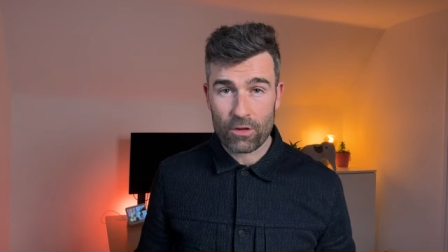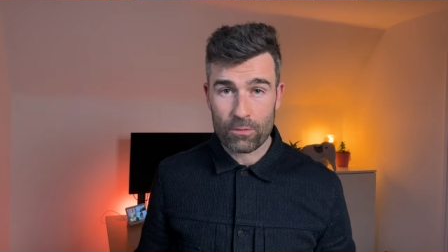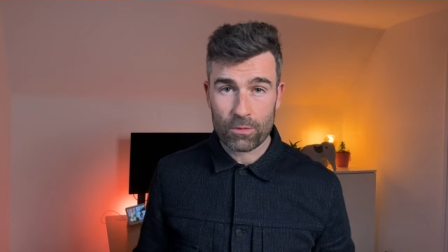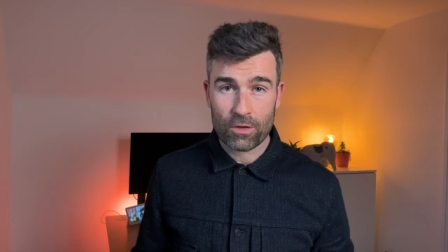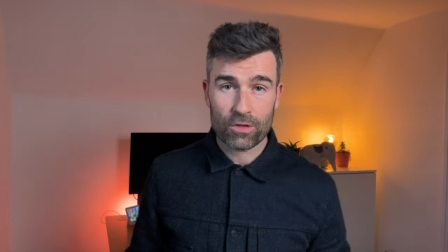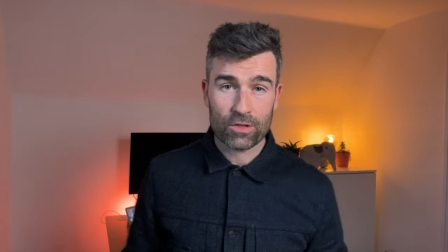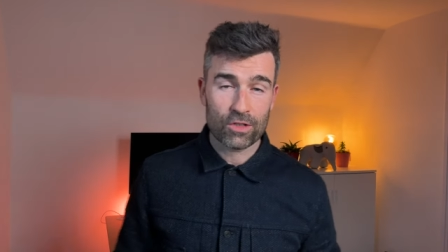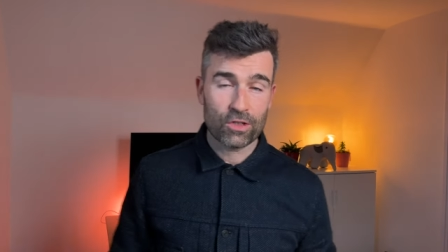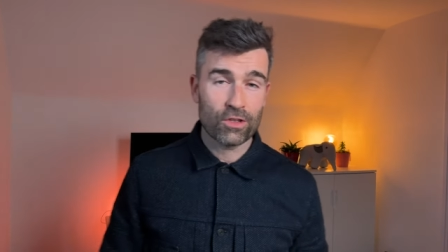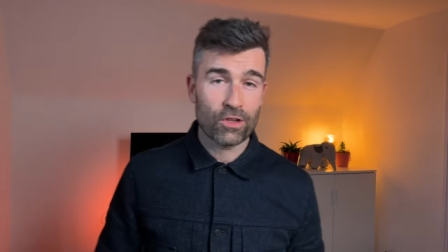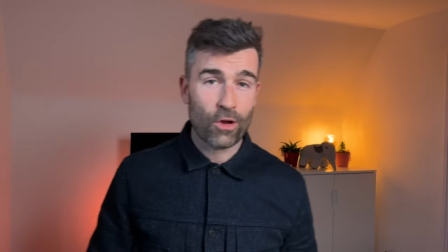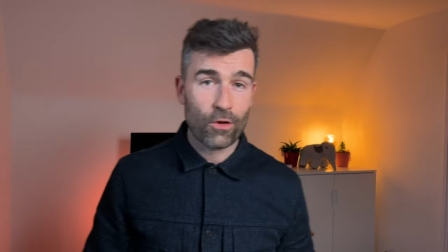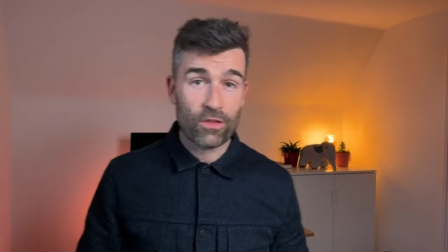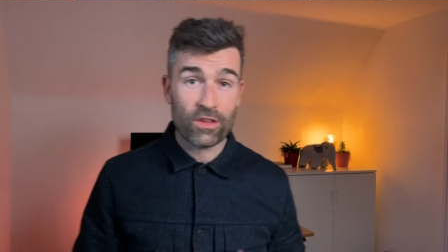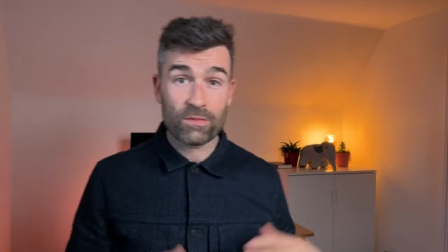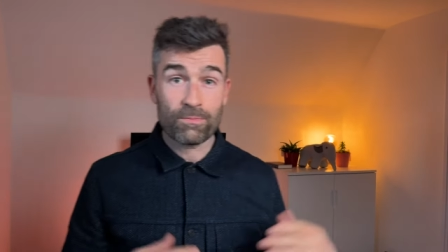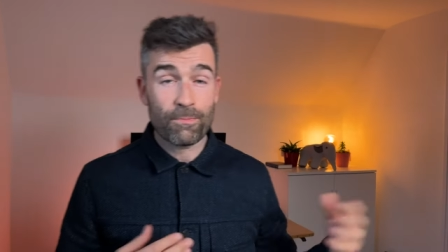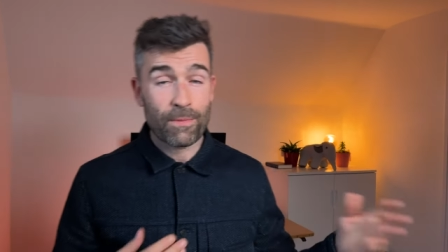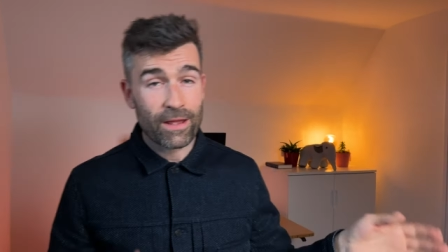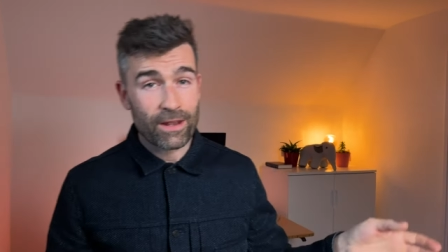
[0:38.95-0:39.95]
because you know there's
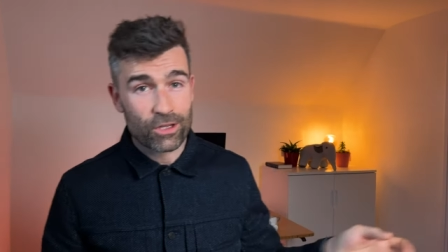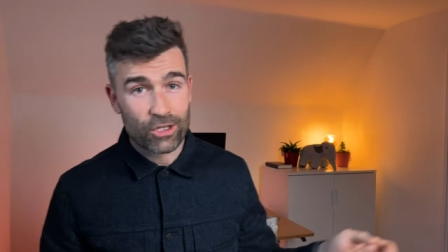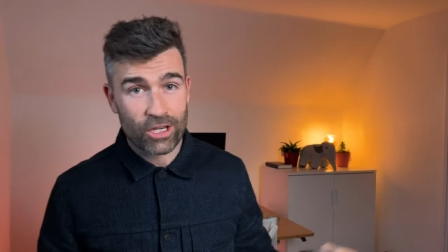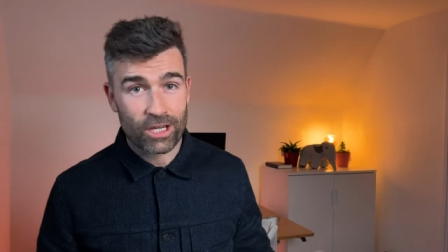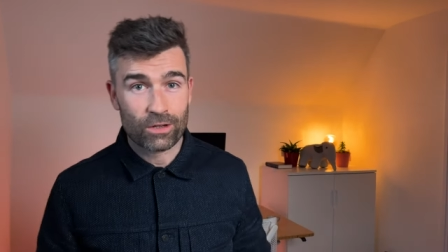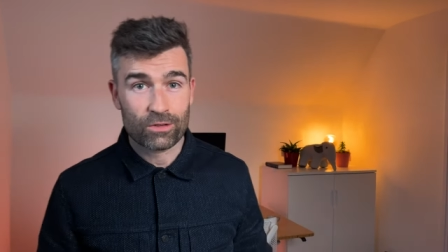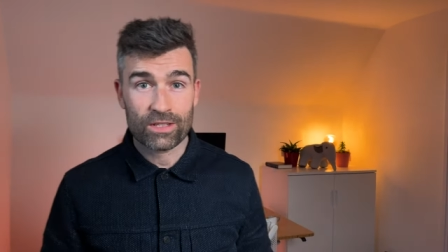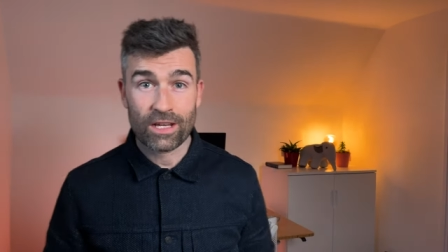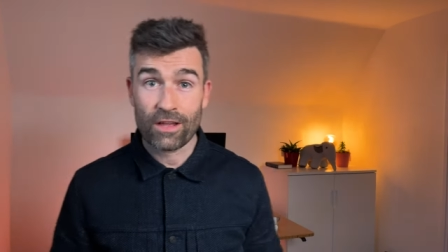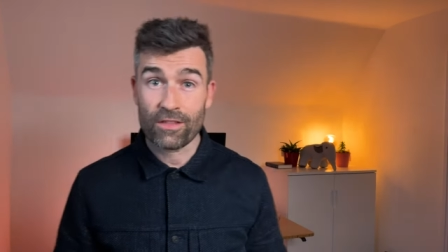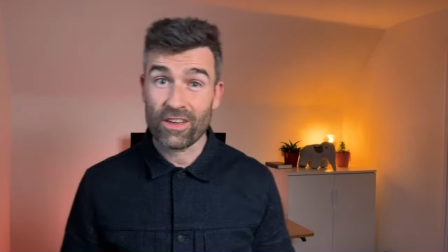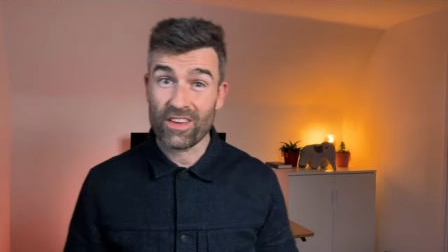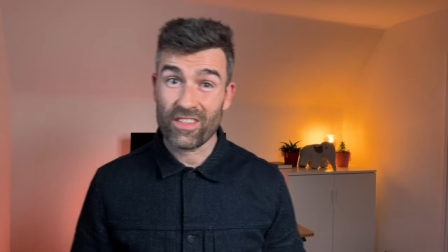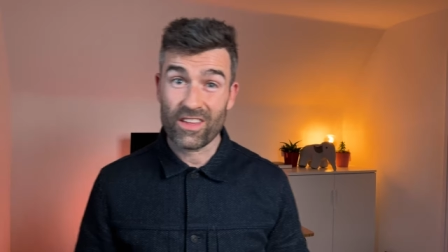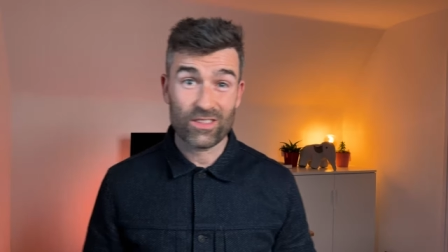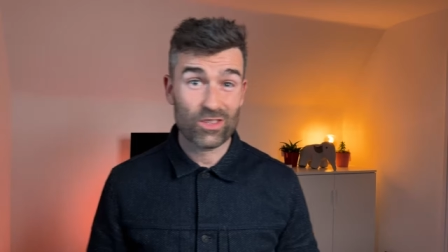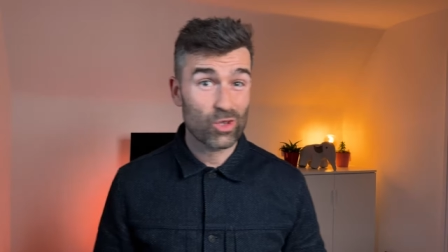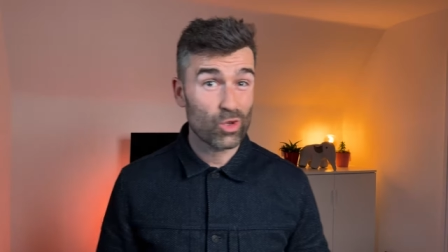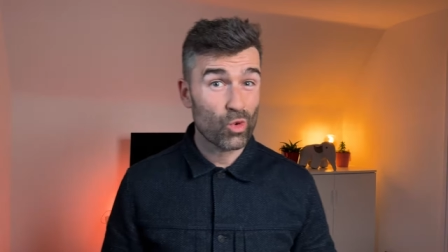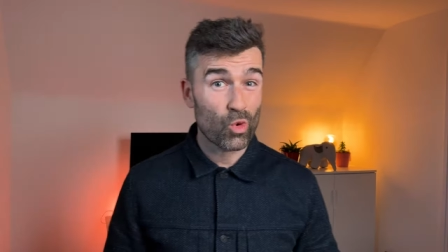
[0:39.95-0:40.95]
better channels out there
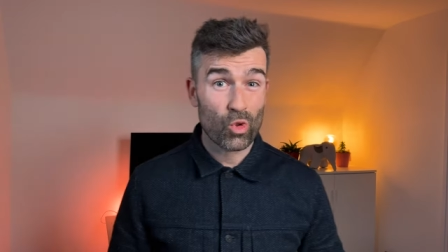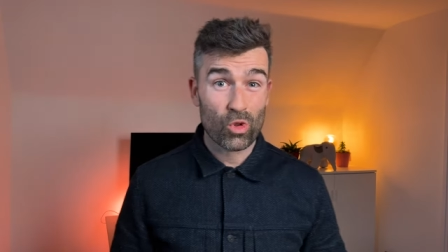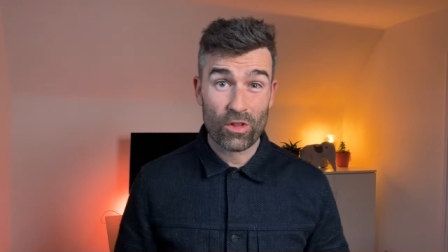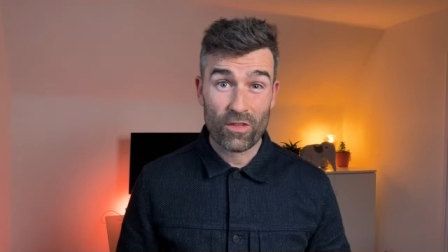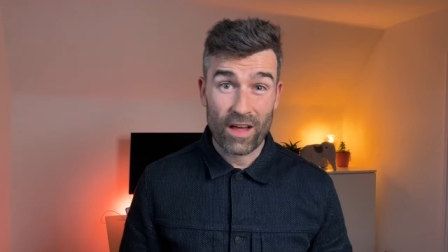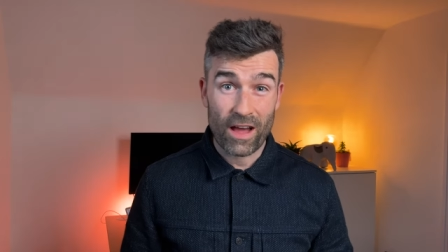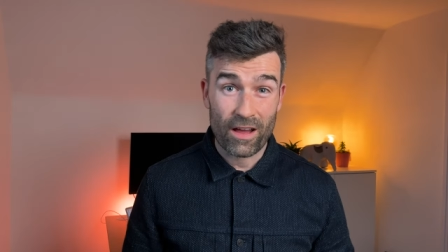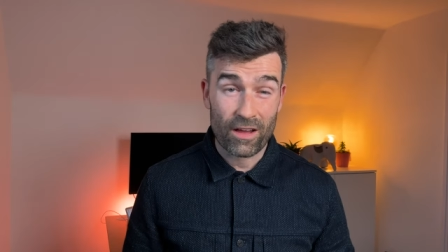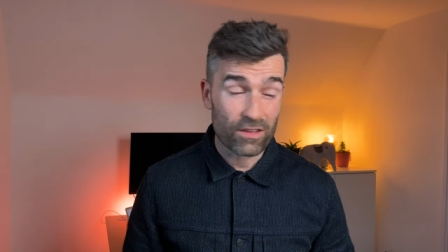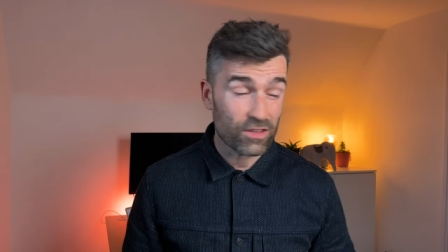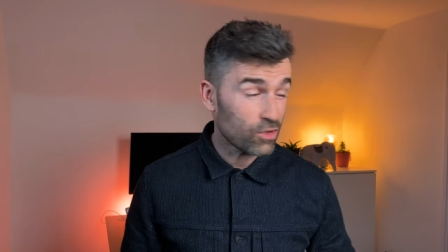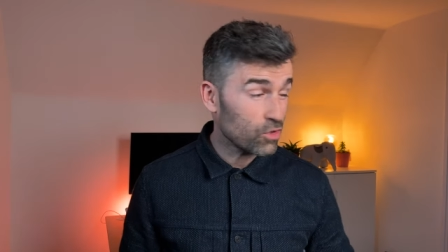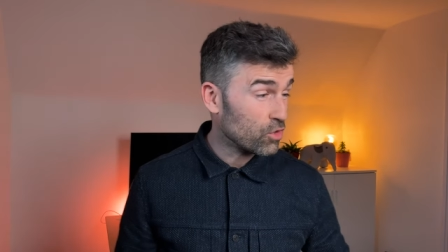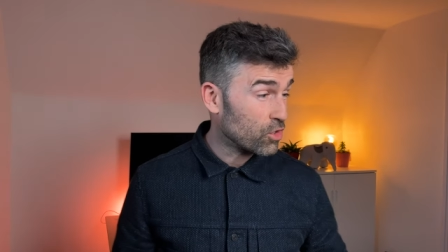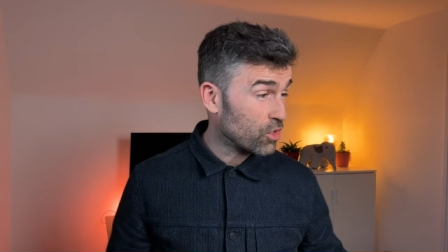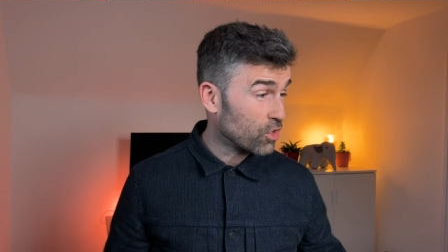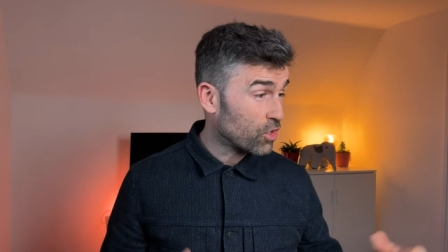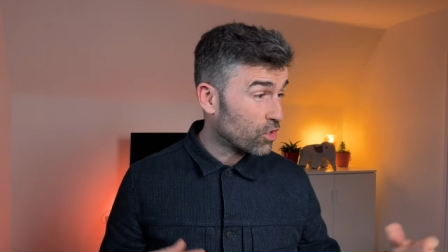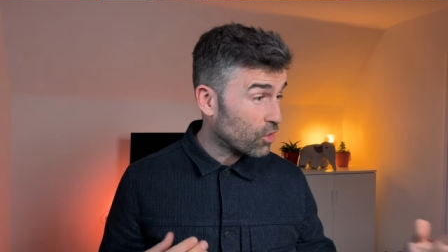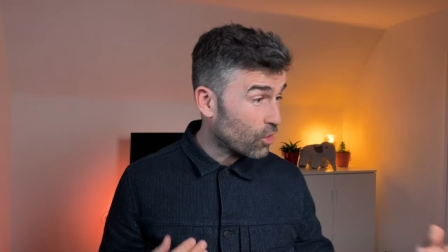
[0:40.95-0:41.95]
that do all of that. So you
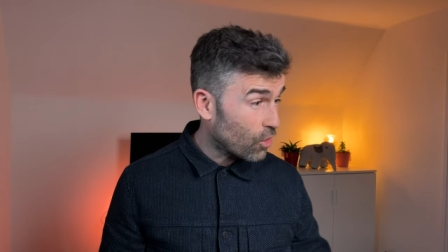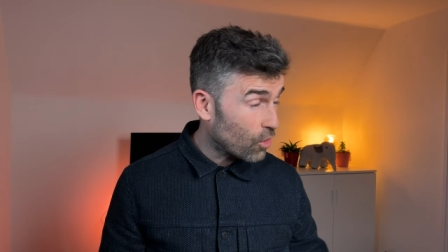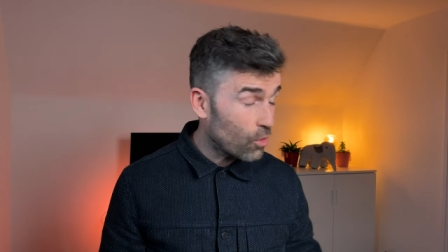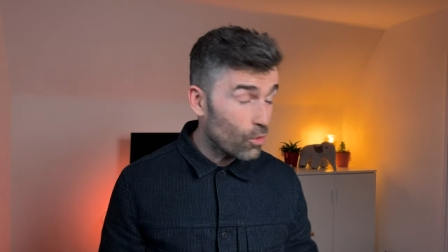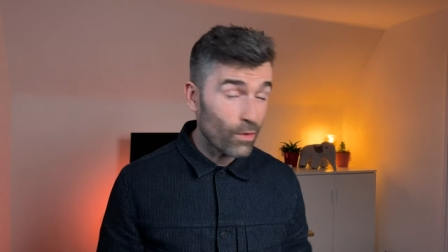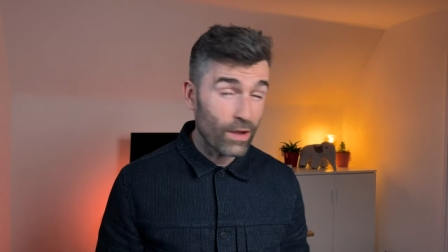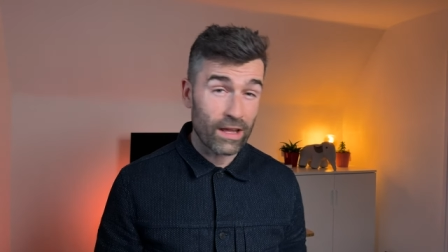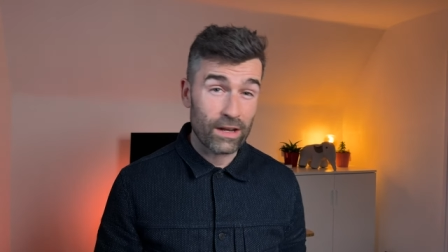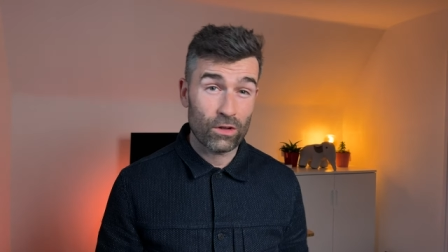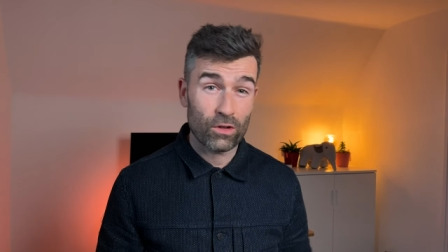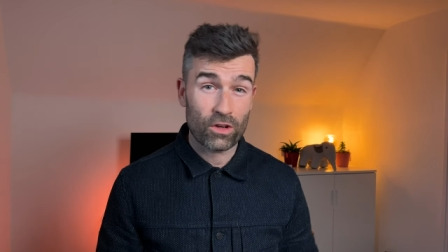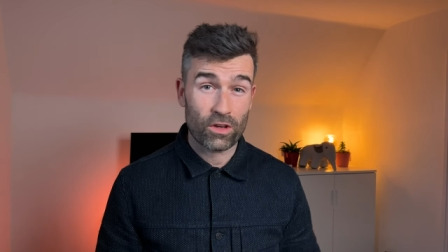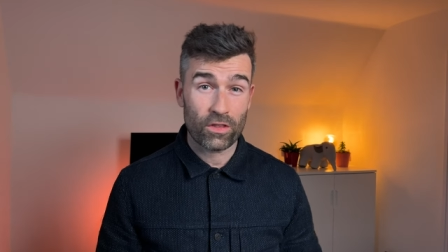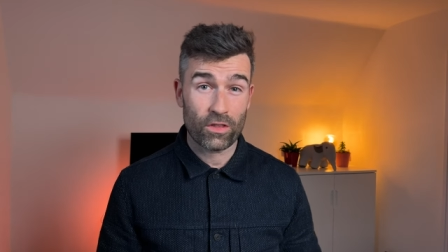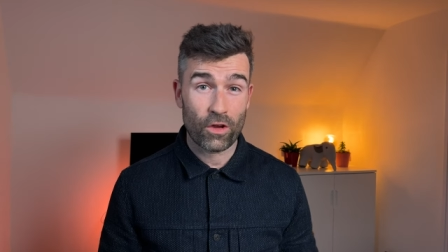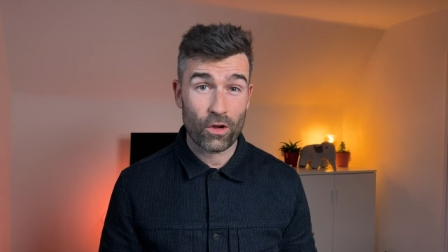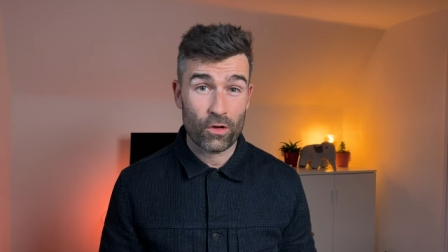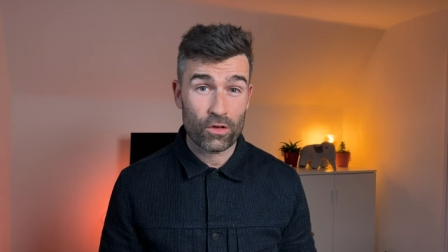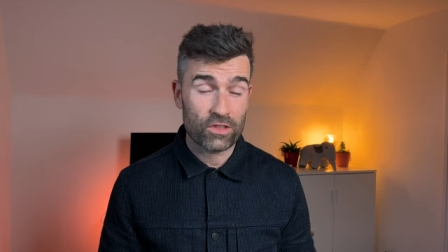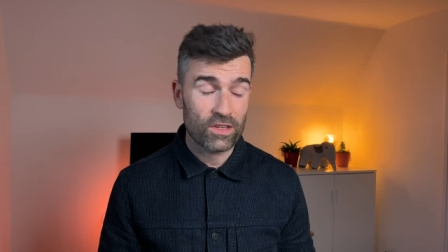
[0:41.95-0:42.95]
can go and look at
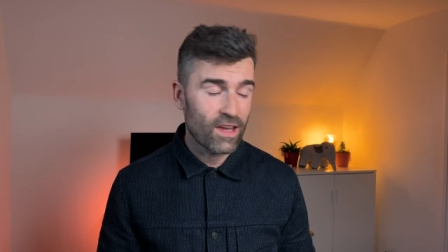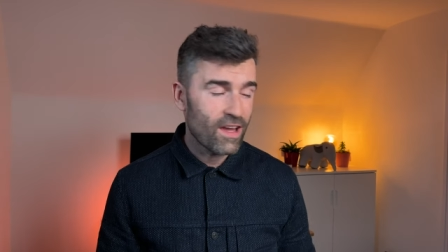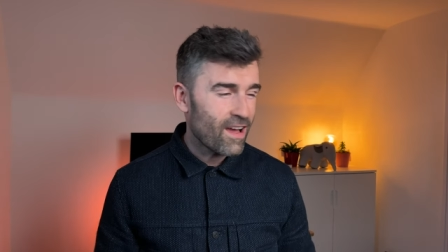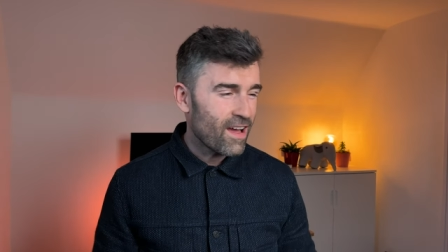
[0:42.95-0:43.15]
those.